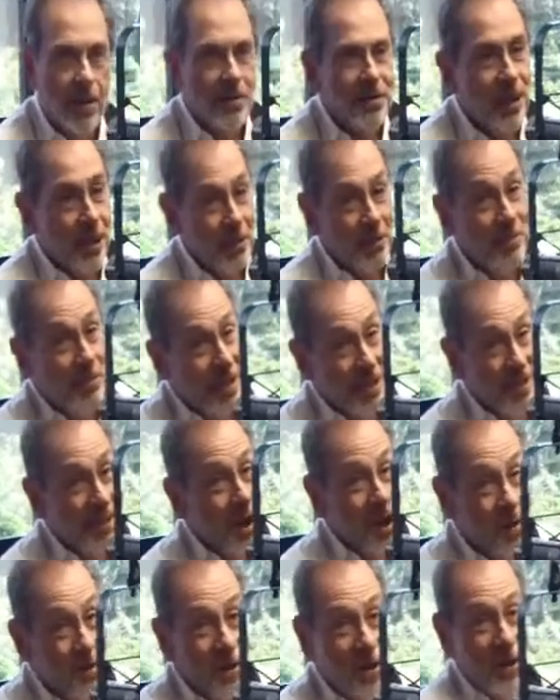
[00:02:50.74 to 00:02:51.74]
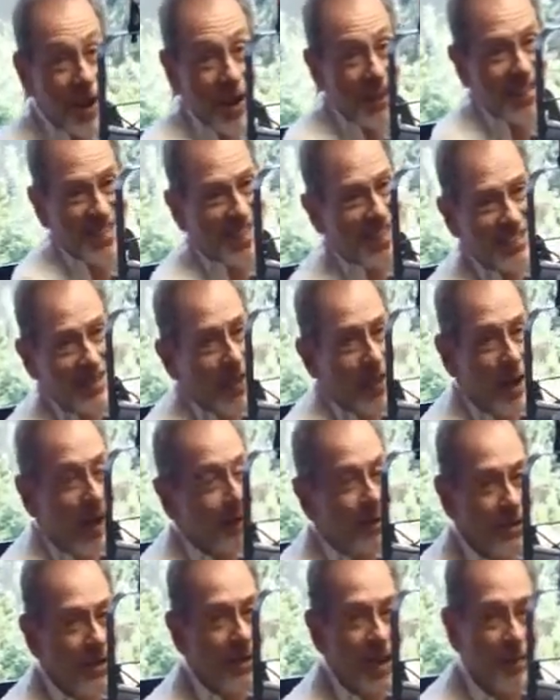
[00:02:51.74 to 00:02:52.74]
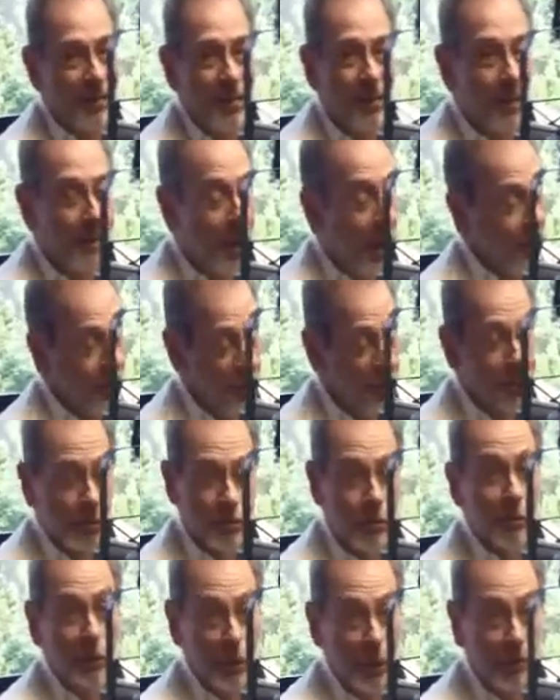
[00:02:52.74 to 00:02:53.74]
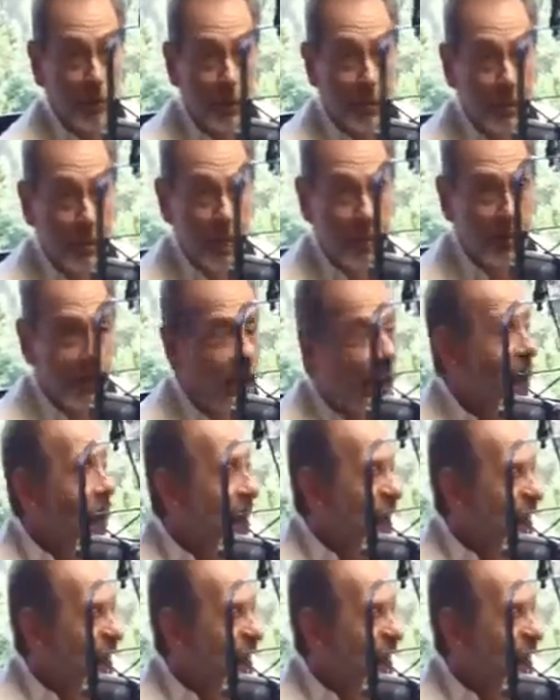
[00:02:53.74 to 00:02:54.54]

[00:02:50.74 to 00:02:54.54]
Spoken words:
No, I was not knowing my parents were lovely people.